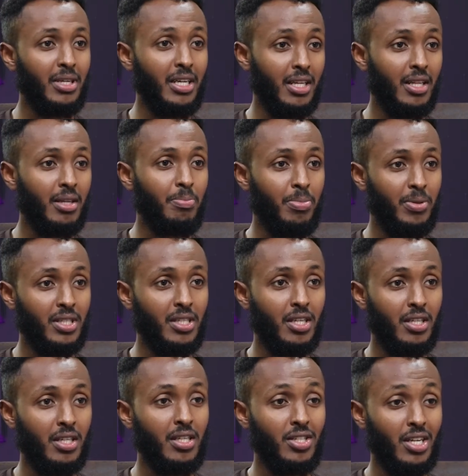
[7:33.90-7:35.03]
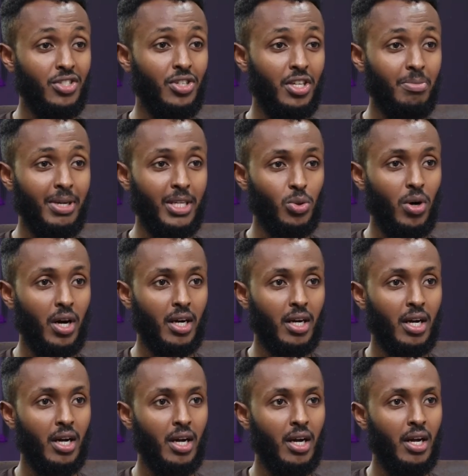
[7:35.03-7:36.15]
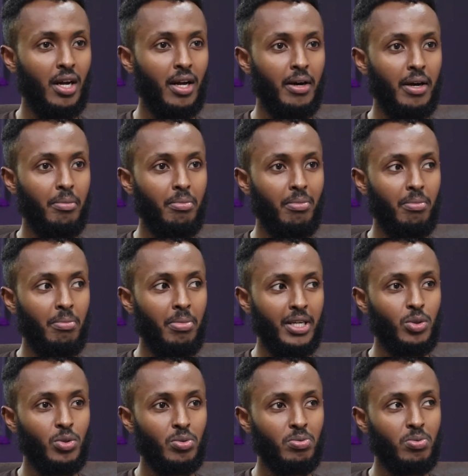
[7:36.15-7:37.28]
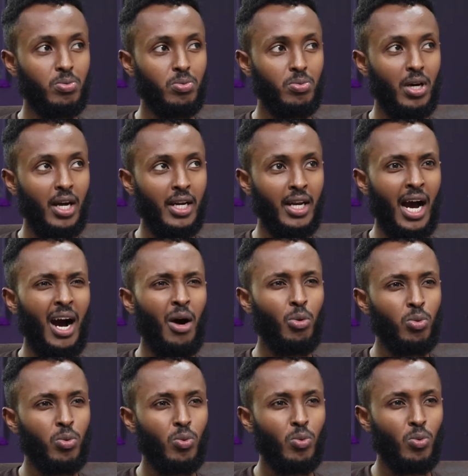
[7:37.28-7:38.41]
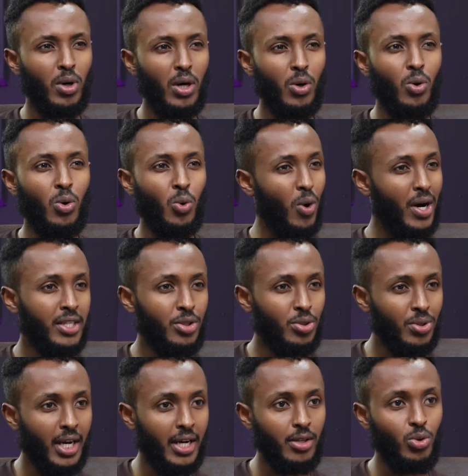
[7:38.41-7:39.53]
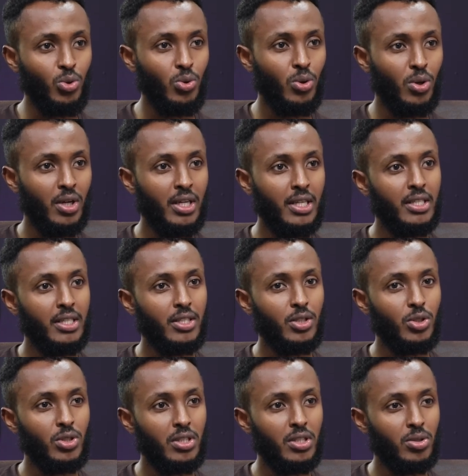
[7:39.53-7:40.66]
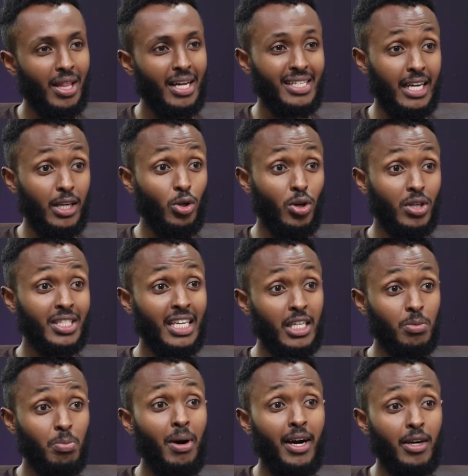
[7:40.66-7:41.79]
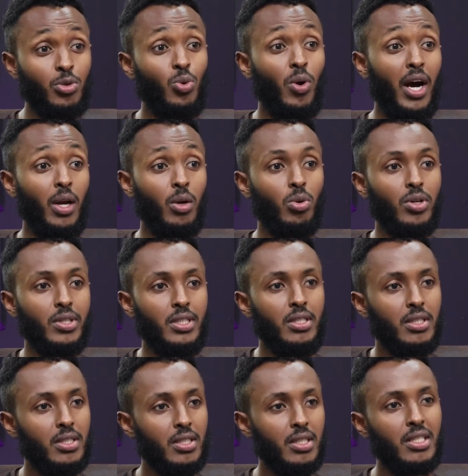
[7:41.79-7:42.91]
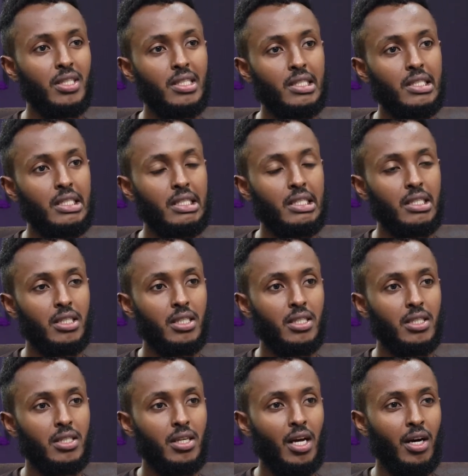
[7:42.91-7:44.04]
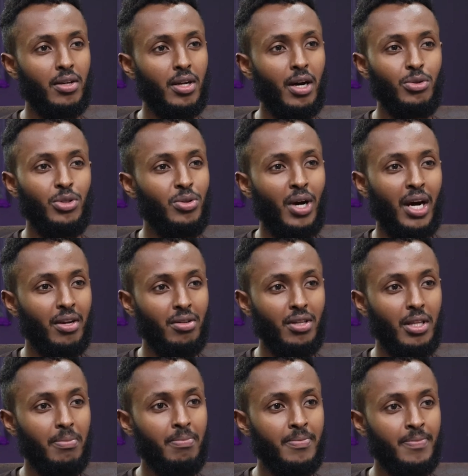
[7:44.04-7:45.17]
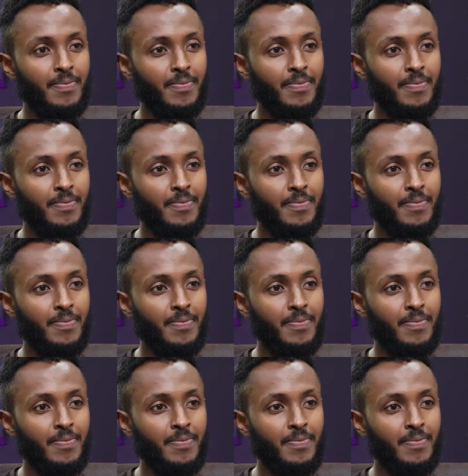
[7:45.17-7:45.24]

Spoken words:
the surgery might work, but and how or what should I do so that I don't get back to where I was? How do you handle them?